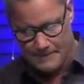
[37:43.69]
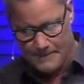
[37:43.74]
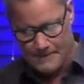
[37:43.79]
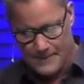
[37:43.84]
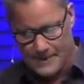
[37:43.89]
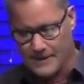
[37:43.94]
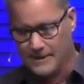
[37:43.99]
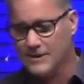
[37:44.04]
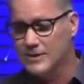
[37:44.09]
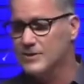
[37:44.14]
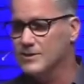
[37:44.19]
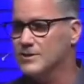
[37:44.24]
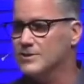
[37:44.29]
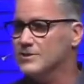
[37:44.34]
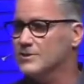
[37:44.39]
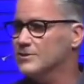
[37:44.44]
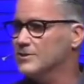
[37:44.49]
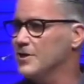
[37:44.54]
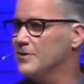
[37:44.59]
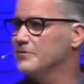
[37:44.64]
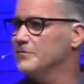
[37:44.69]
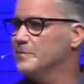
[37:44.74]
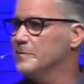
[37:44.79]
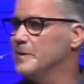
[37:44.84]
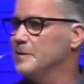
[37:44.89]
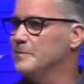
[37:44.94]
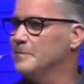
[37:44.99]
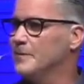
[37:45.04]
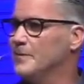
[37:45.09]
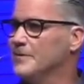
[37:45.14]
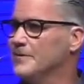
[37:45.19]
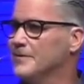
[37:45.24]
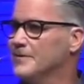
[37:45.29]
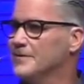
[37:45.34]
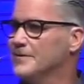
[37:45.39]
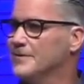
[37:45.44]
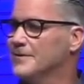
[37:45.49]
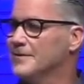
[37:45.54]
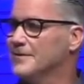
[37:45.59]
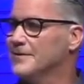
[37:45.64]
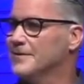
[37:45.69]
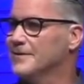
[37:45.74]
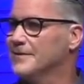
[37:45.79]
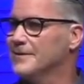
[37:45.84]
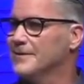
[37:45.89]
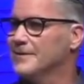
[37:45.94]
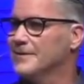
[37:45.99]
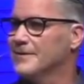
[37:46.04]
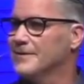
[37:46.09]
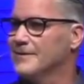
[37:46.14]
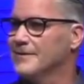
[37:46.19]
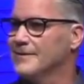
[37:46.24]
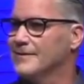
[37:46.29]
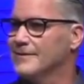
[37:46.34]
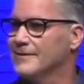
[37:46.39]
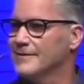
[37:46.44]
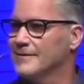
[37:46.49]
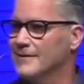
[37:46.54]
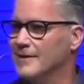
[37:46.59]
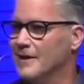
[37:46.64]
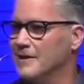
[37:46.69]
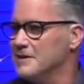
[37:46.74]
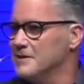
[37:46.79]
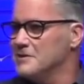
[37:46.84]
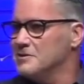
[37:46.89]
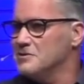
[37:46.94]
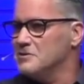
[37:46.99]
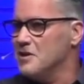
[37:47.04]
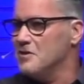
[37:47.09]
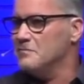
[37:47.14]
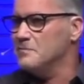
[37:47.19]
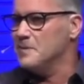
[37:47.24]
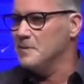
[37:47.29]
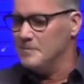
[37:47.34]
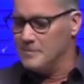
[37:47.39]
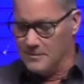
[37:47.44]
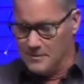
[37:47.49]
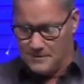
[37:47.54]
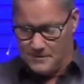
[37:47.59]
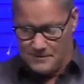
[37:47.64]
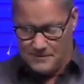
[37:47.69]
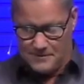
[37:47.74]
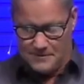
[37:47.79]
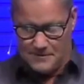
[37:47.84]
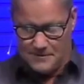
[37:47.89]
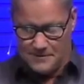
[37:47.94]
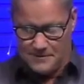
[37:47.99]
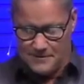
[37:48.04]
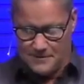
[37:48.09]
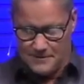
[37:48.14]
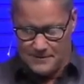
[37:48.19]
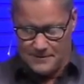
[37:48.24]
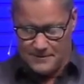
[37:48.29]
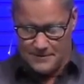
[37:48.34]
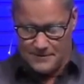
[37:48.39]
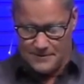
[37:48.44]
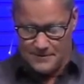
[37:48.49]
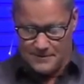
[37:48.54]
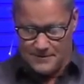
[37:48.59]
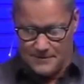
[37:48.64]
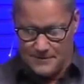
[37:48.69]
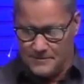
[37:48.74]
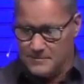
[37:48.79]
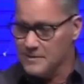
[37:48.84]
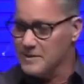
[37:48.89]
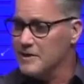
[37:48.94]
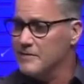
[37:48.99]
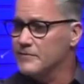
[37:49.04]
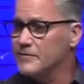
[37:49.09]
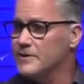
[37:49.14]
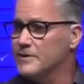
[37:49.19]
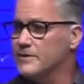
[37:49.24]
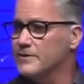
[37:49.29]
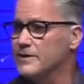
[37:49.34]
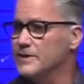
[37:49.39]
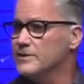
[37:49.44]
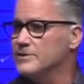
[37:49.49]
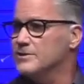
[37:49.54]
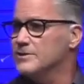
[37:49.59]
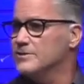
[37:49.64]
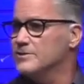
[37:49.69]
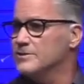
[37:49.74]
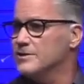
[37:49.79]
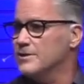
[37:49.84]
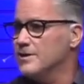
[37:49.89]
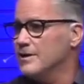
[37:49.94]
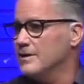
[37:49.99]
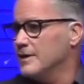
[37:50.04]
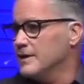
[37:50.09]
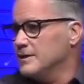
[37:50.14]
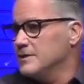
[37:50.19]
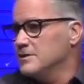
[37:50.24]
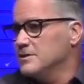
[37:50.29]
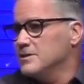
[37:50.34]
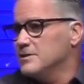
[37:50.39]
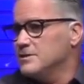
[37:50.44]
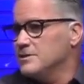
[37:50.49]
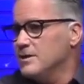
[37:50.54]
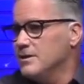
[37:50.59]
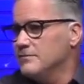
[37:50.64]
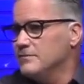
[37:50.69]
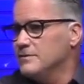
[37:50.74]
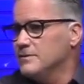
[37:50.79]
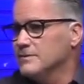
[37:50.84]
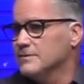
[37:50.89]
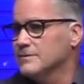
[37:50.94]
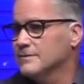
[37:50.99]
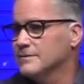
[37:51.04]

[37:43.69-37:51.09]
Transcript: I can just love people. I can just love people. Whatever your issues are, I can just love you.